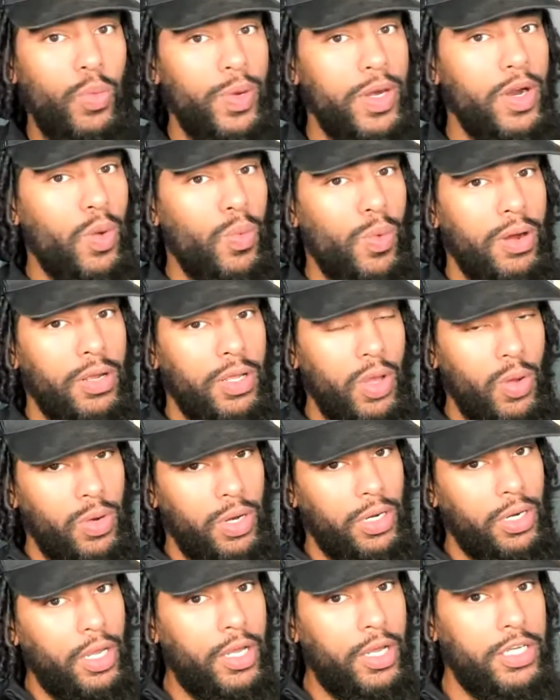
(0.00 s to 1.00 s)
We don't want to go to
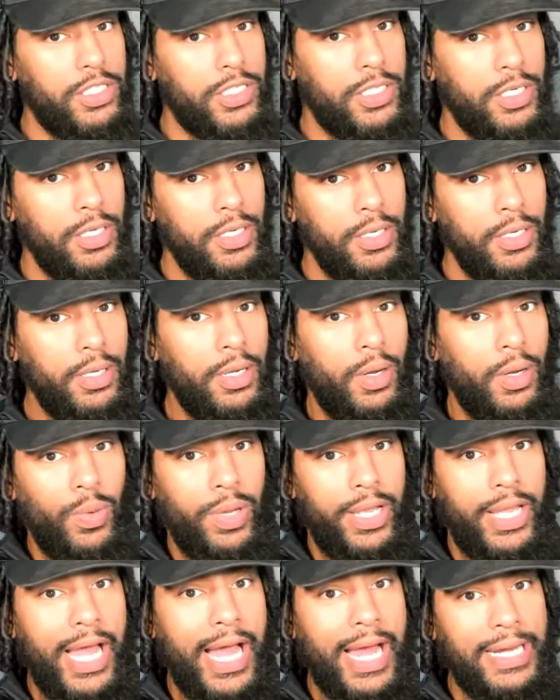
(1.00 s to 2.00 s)
lunch
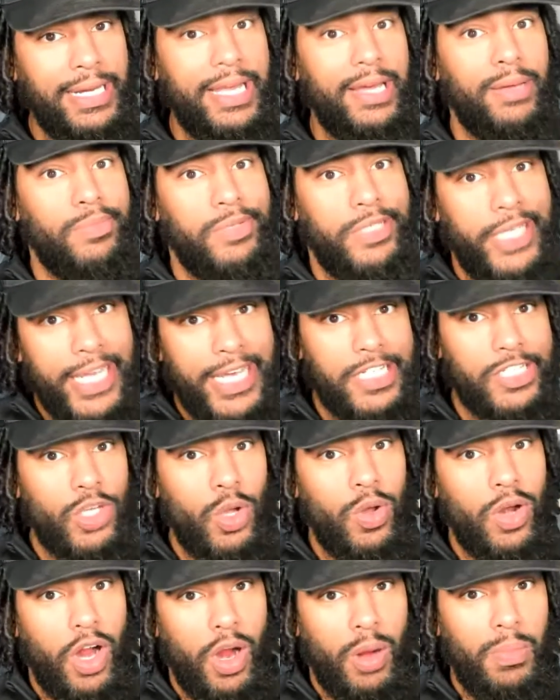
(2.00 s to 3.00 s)
with goddamn dicks
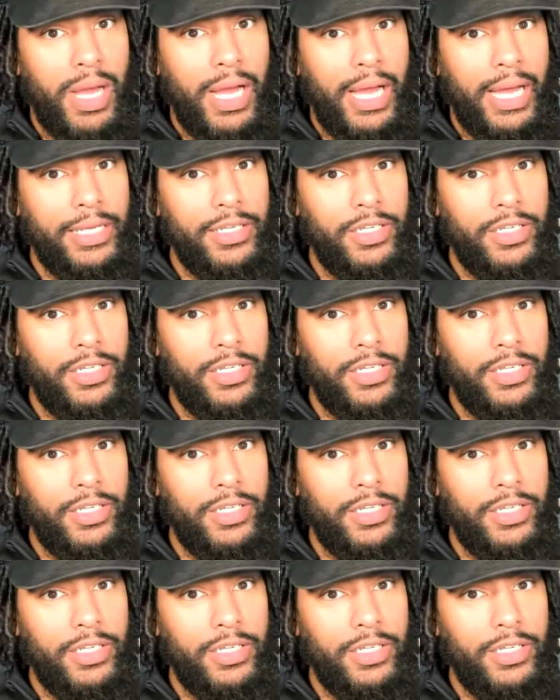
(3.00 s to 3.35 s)
on our mind.